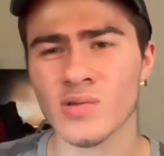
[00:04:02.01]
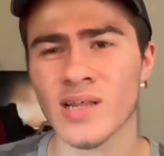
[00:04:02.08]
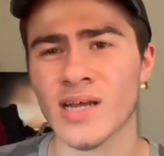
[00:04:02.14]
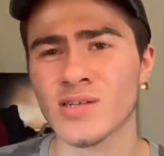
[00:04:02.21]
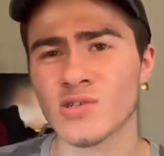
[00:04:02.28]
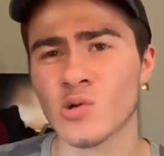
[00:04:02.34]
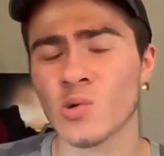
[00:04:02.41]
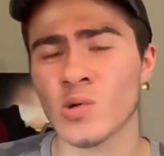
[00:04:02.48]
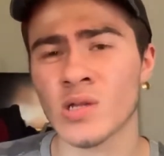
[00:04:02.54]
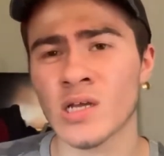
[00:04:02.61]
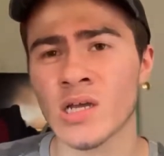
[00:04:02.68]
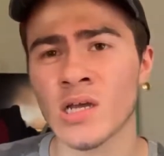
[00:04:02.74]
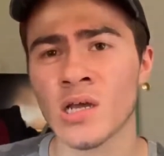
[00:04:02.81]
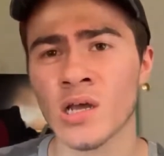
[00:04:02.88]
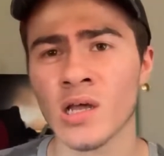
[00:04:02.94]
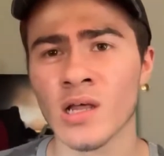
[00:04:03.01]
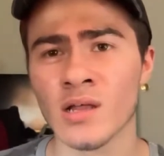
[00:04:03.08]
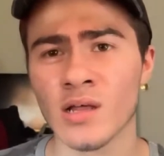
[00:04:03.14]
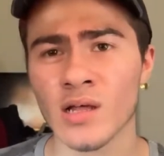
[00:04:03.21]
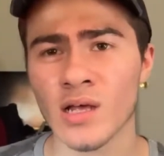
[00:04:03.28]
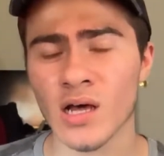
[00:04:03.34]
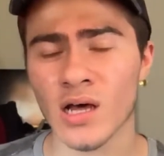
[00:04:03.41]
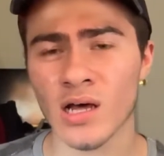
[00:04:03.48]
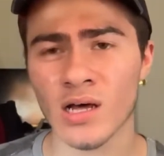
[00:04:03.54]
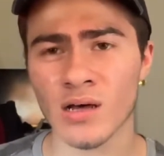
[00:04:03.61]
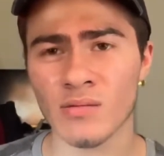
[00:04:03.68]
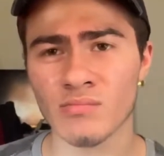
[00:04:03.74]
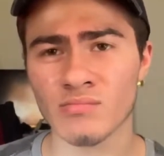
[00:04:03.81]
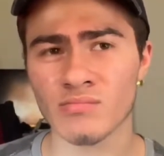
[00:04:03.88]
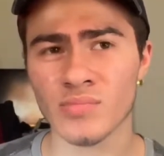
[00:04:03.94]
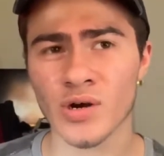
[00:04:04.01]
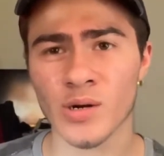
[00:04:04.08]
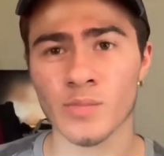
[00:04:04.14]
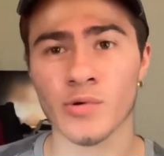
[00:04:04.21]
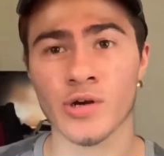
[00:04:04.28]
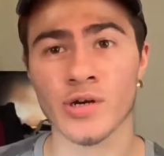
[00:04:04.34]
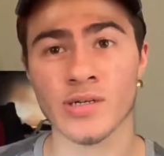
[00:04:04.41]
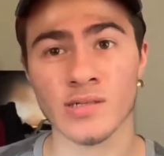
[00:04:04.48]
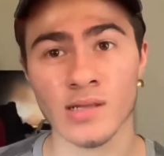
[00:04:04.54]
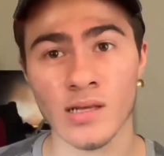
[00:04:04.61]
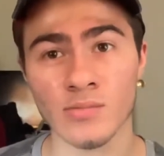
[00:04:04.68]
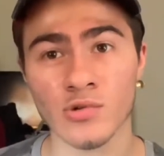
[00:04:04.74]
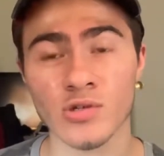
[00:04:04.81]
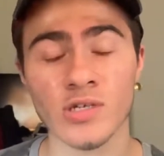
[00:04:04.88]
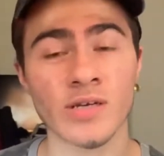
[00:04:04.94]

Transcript: that's the only um, part where it's labeled.